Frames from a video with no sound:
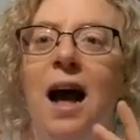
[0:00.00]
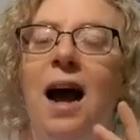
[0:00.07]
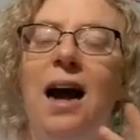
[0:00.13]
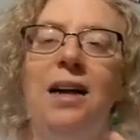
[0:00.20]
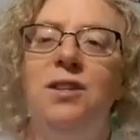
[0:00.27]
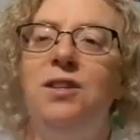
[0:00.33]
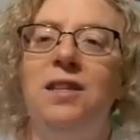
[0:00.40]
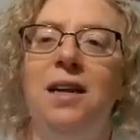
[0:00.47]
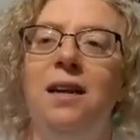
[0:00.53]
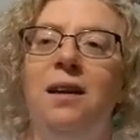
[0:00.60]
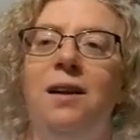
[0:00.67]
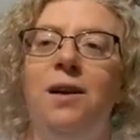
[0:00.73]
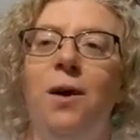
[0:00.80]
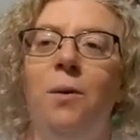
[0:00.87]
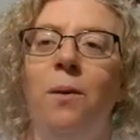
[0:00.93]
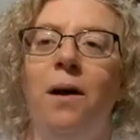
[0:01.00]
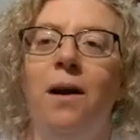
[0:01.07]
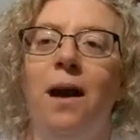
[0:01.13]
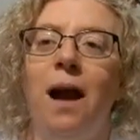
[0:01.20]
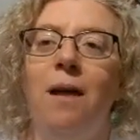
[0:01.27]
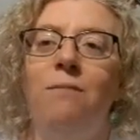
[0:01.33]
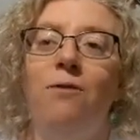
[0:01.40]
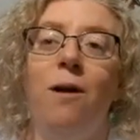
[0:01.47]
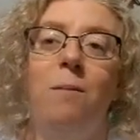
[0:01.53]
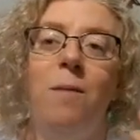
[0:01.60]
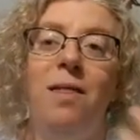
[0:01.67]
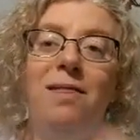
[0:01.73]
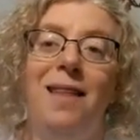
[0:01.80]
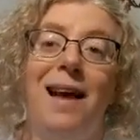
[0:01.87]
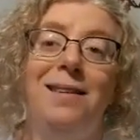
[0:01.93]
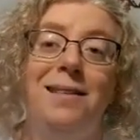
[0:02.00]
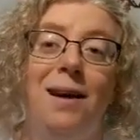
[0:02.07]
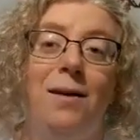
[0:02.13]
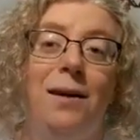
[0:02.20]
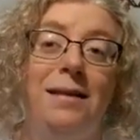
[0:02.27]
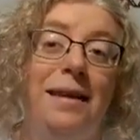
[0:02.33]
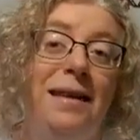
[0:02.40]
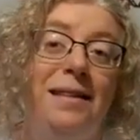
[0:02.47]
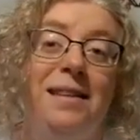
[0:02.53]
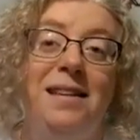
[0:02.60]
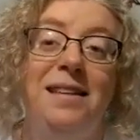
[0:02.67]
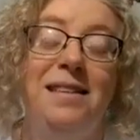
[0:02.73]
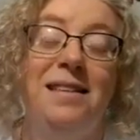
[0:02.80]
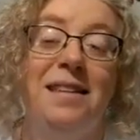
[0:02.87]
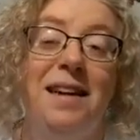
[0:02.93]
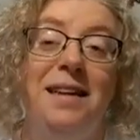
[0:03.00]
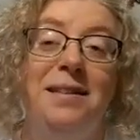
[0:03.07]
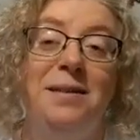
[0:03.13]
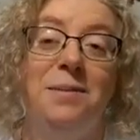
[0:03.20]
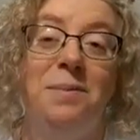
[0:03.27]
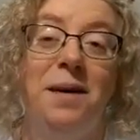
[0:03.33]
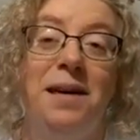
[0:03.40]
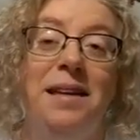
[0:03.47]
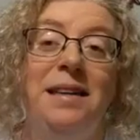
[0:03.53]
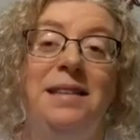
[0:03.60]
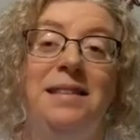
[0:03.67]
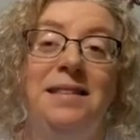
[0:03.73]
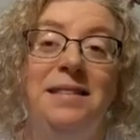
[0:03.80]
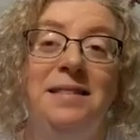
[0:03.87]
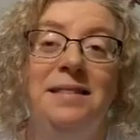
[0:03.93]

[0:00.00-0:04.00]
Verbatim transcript: I just needed to know where it came from. And that's how I landed in science of mind.